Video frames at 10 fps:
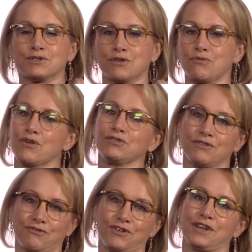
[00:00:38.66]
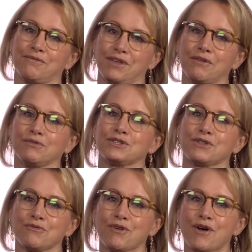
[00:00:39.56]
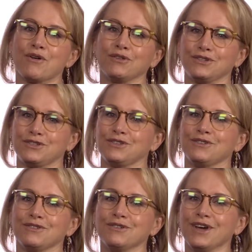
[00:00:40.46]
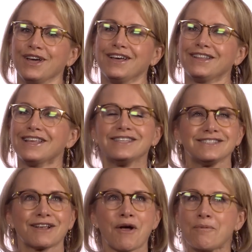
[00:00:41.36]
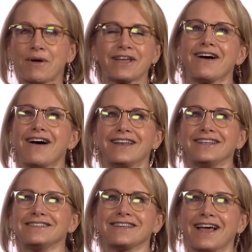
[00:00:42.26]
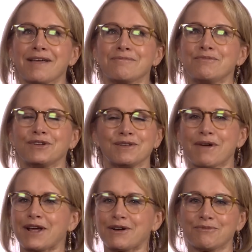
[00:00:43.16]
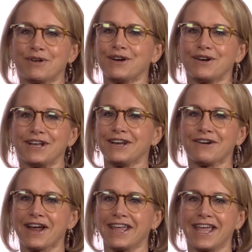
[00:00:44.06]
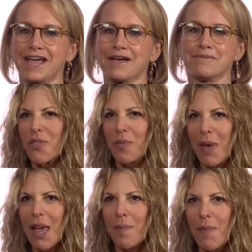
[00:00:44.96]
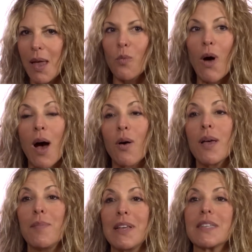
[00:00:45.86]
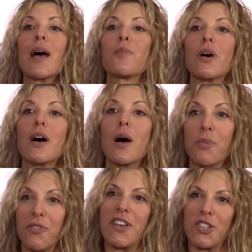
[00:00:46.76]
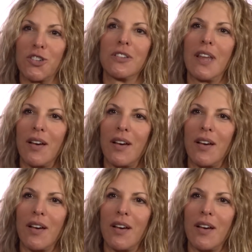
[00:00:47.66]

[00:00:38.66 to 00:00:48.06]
was the road to freedom. It was the road to this, oh my God, is I am building my career and here I am. For me, it meant, wow, it means I'm a professional